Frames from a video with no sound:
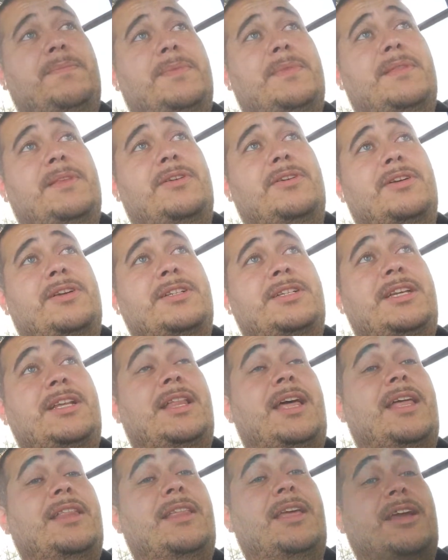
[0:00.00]
You're gonna see
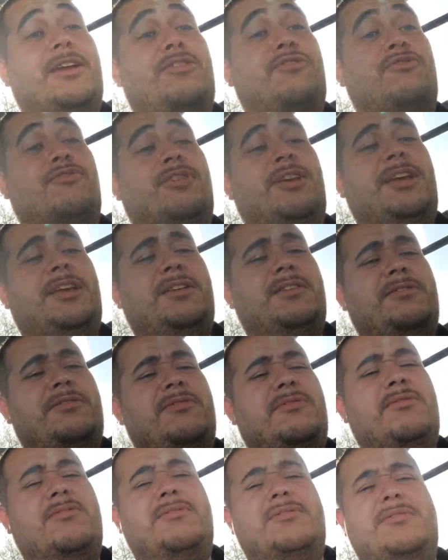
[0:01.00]
that green.
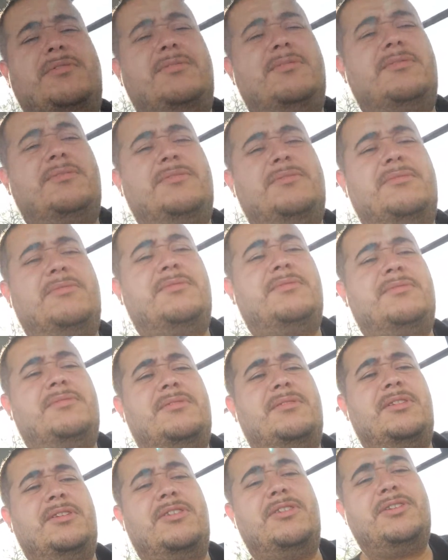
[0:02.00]

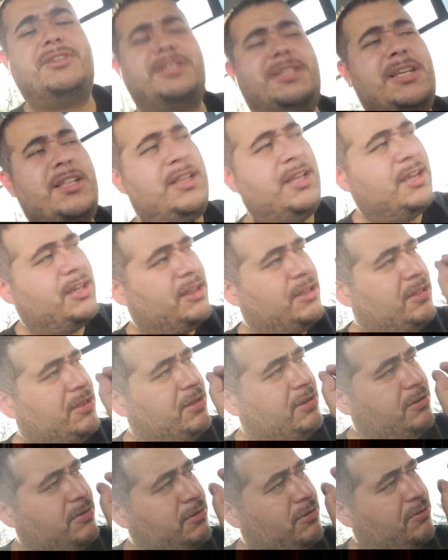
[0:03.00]
You're gonna see like a
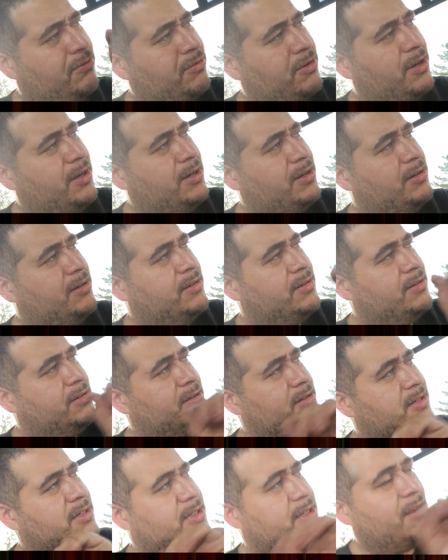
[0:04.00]
little green
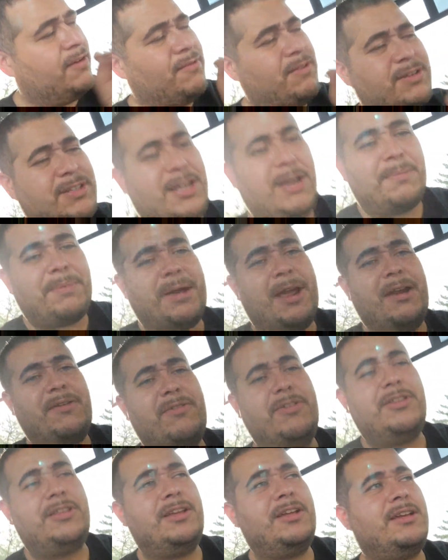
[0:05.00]
stuff on top of
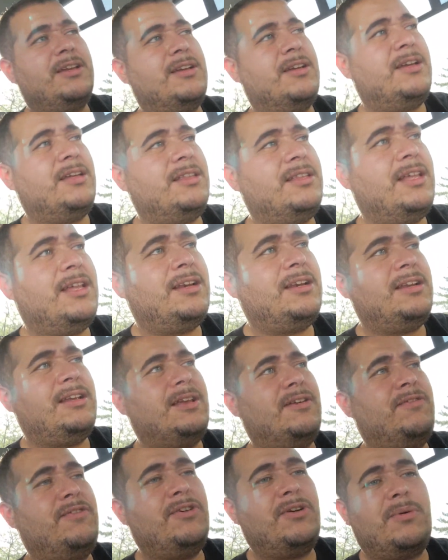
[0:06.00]
everything, and then
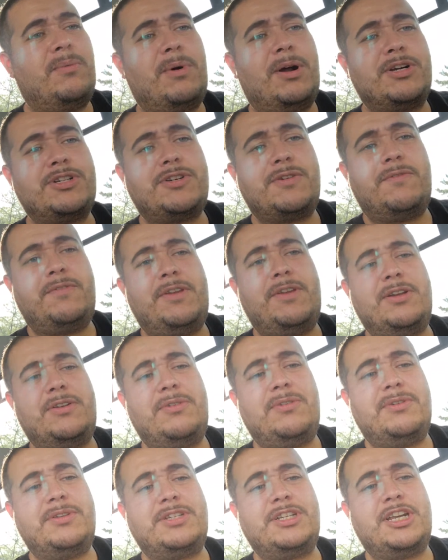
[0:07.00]
if you don't wash your
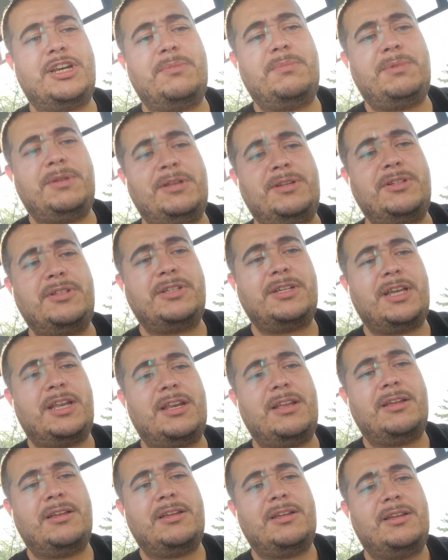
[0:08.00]
vehicle, it's gonna be just
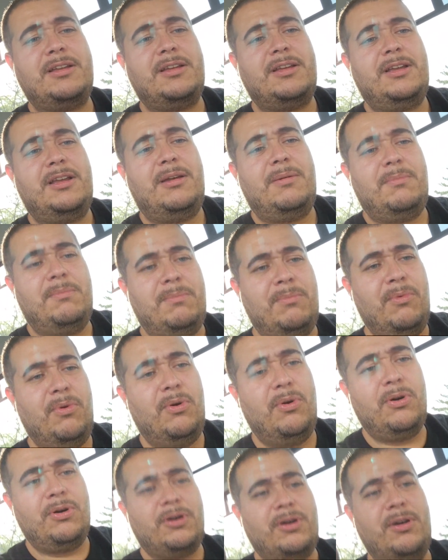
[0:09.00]
getting
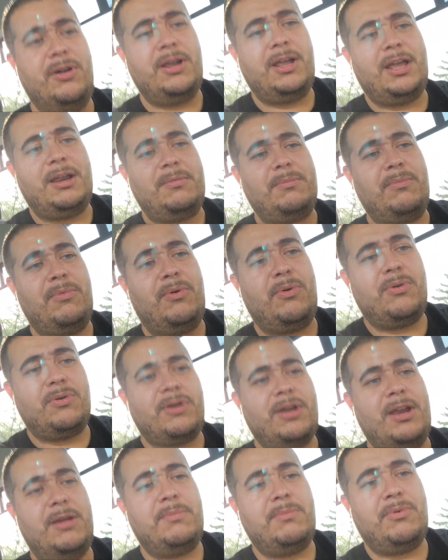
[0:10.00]
more and more
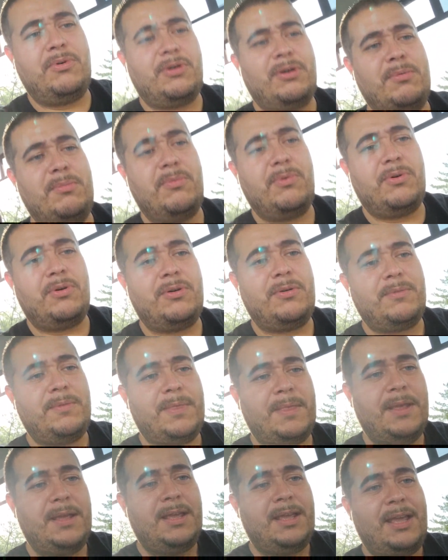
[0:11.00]
and more and more.
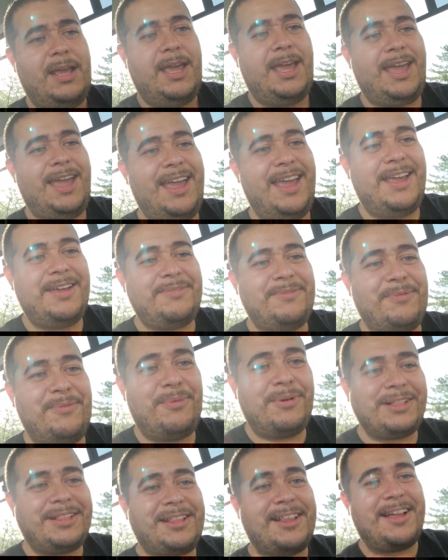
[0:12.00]
Hey,
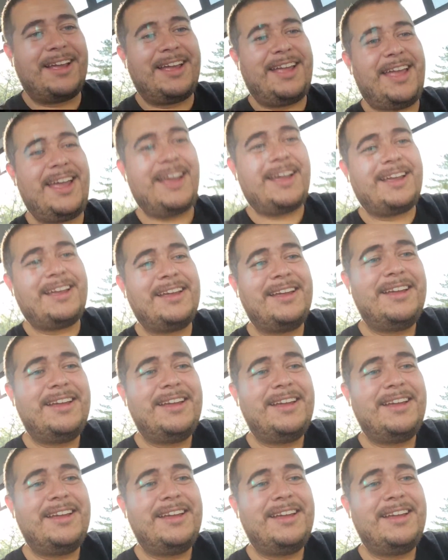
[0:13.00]
what the heck?